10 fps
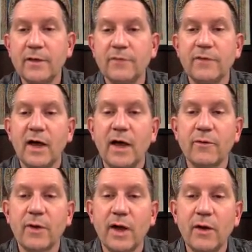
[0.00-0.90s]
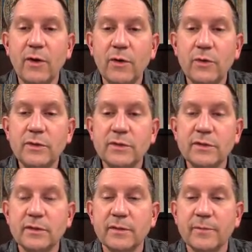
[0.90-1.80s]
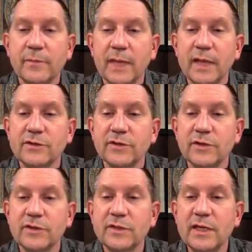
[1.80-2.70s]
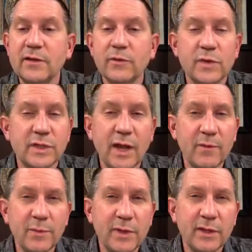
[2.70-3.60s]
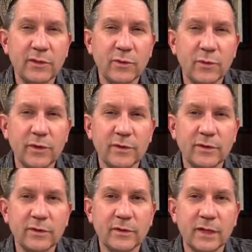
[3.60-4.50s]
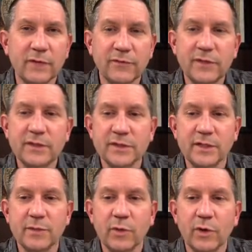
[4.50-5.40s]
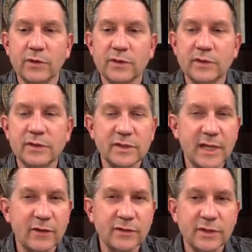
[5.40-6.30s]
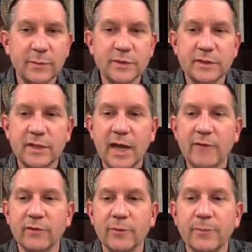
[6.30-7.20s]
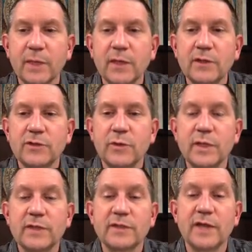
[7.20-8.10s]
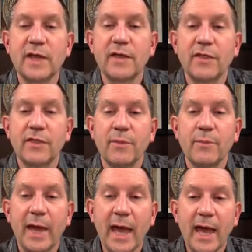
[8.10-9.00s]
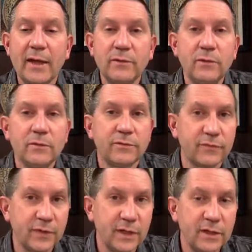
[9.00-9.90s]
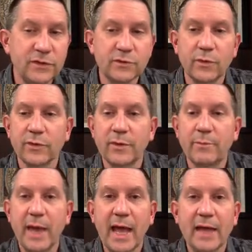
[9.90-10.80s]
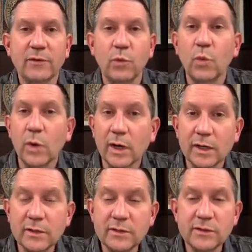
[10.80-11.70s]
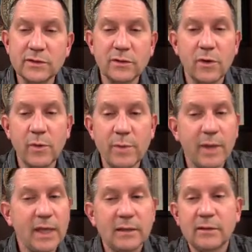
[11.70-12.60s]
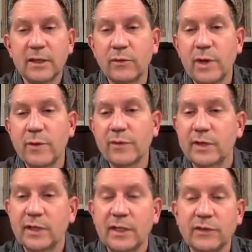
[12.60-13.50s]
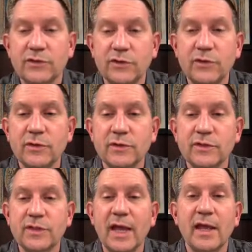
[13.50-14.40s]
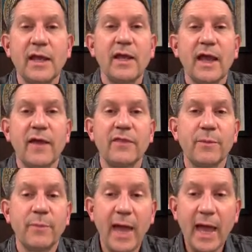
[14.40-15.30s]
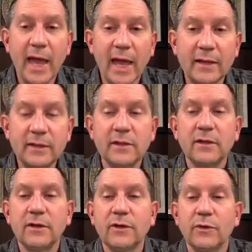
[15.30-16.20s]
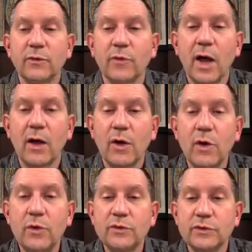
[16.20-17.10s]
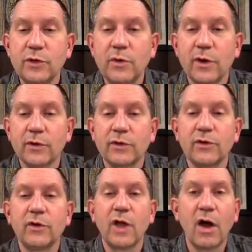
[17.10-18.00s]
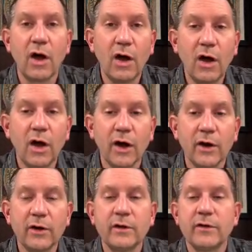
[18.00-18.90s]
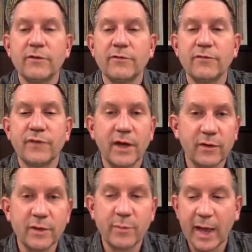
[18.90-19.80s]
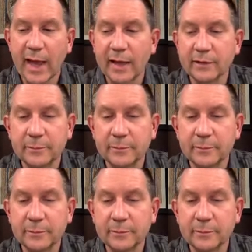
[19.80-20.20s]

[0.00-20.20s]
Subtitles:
The haraot, and so you see that we're not repeating the word figs anymore. So this is now substantival. So we can say the bad figs or the bad ones, or we might get away with it in English too and just say, and the bad, raot, no article, are very bad.